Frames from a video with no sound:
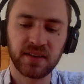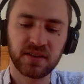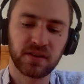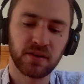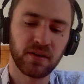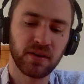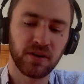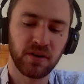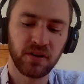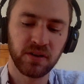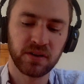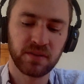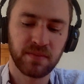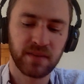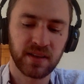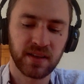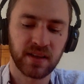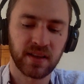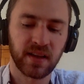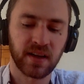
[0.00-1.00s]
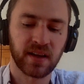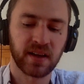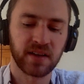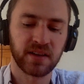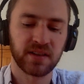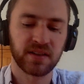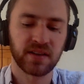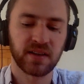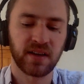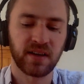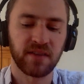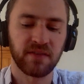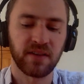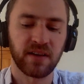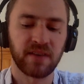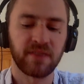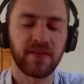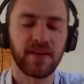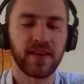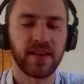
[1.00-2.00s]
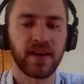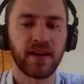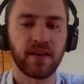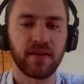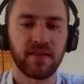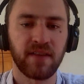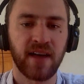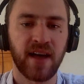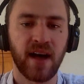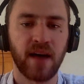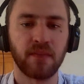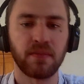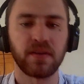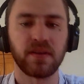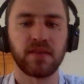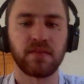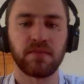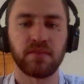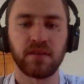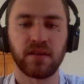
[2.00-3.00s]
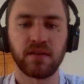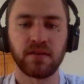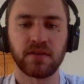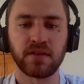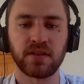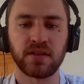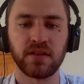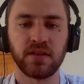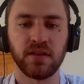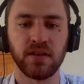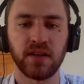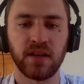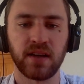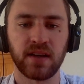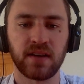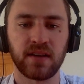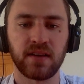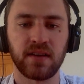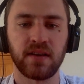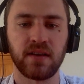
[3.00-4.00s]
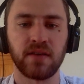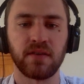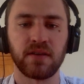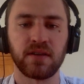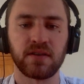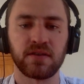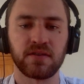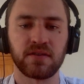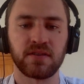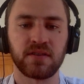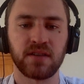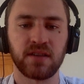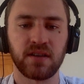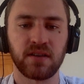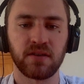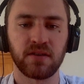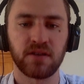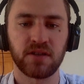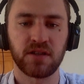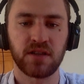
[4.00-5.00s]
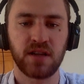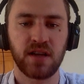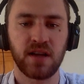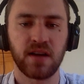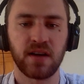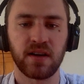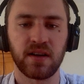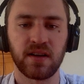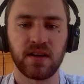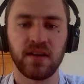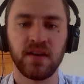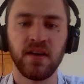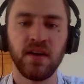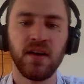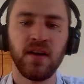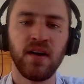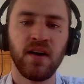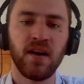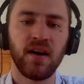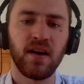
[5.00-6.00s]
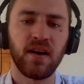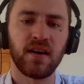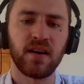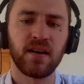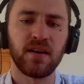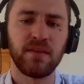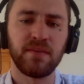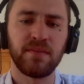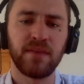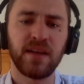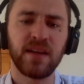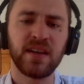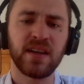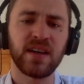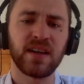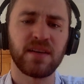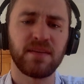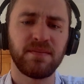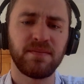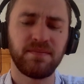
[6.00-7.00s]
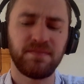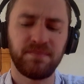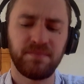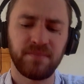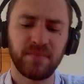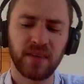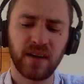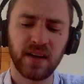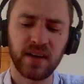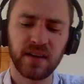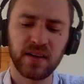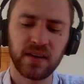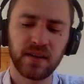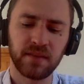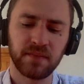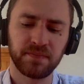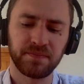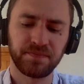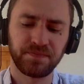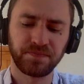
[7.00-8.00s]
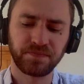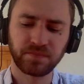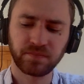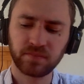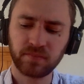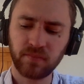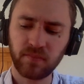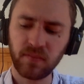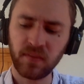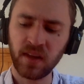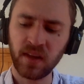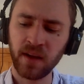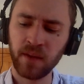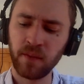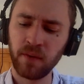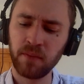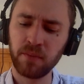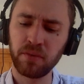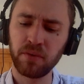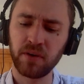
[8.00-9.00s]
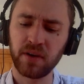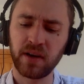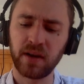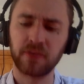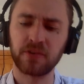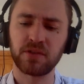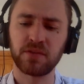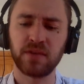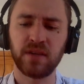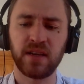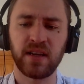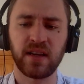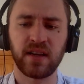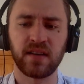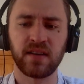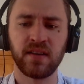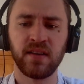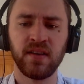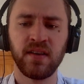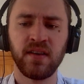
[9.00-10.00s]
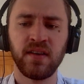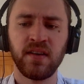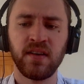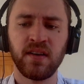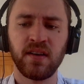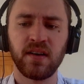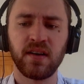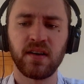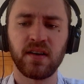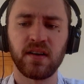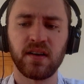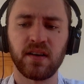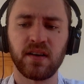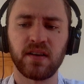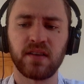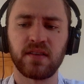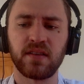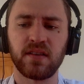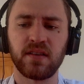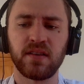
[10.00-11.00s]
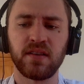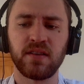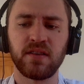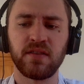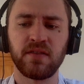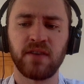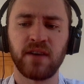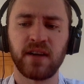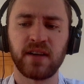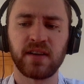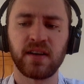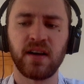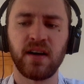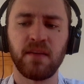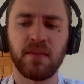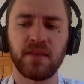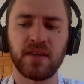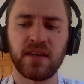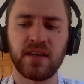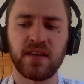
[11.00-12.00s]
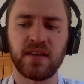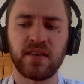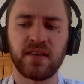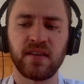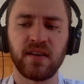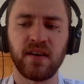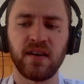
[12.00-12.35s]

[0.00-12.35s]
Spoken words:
so I ultimately I just kind of like fell out of the habit. But I was still like interested in Christianity. And yeah, at one point I was reading the Divine Comedy.